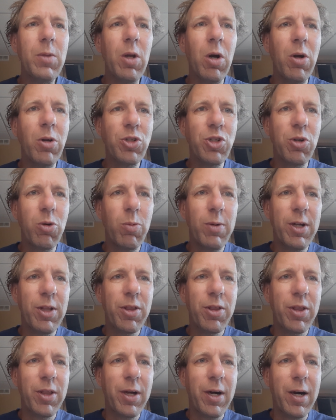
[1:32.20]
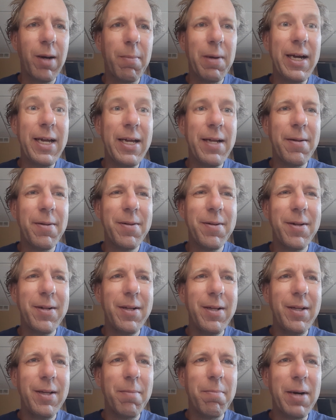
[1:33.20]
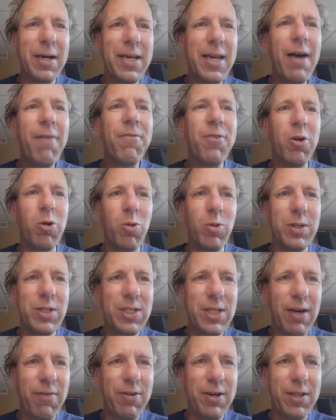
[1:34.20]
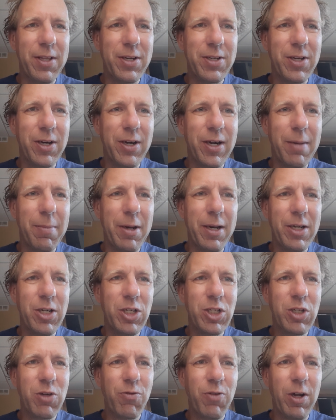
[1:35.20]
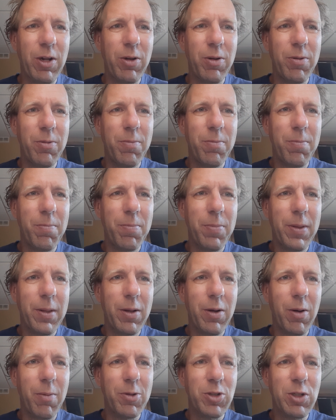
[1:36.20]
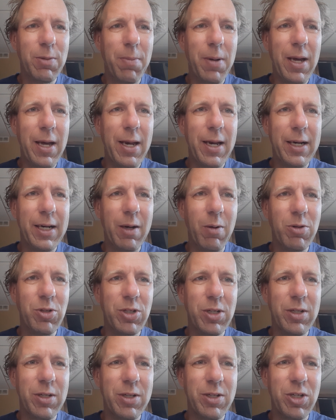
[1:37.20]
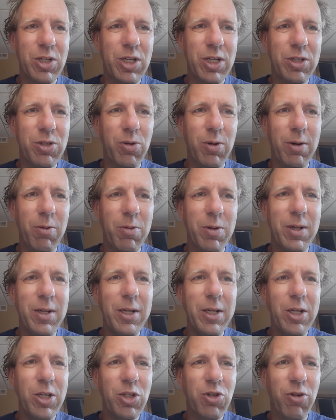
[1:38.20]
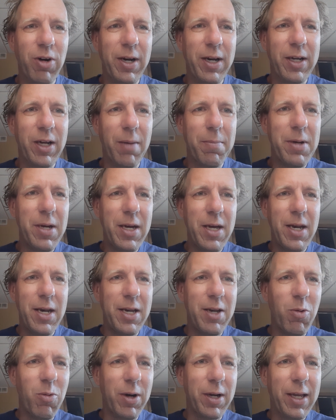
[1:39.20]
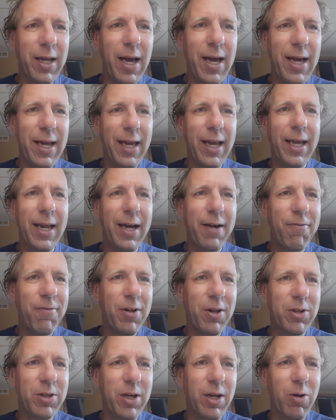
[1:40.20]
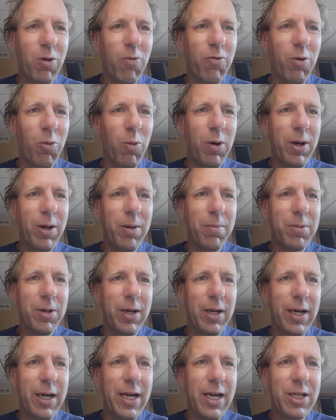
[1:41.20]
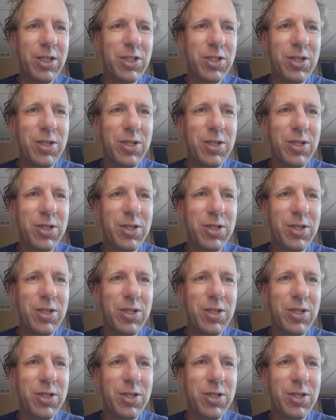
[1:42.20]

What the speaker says: also with my nephew, who was 7 at the time. And I just felt almost panicked. She sort of was trying to come in, and you were gagging, and I felt kind of overwhelmed. And I